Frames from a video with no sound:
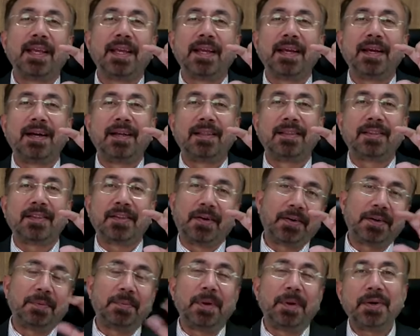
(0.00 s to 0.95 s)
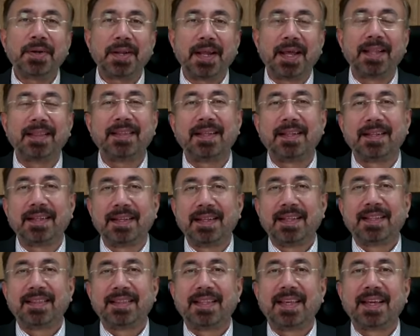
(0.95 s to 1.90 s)
uh, thought about and then
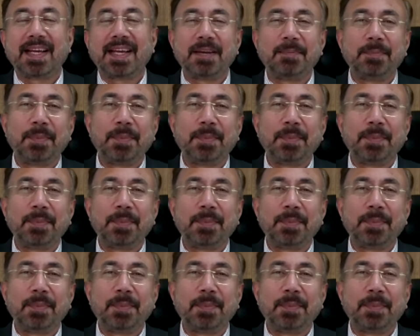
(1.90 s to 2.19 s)
they can